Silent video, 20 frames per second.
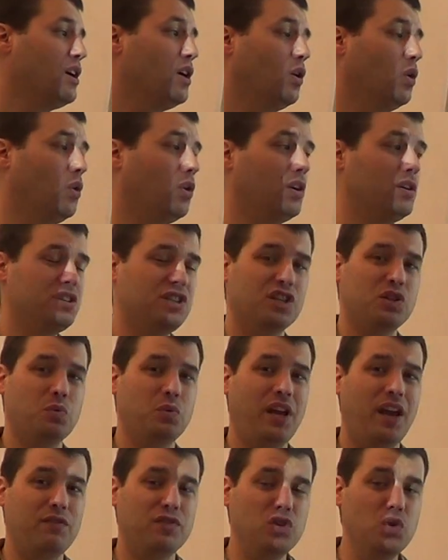or just when
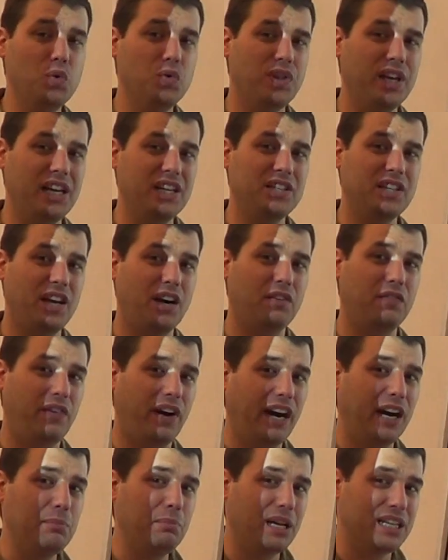you have 2 things that are
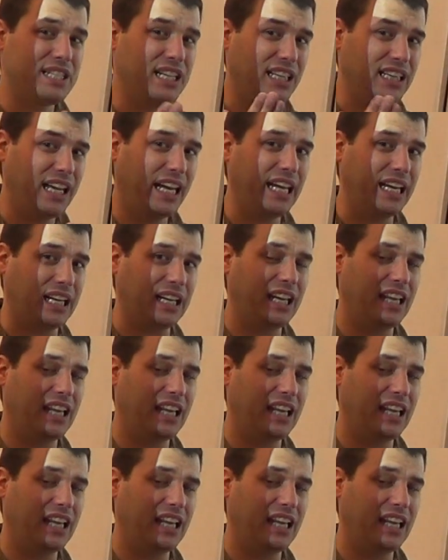very much alike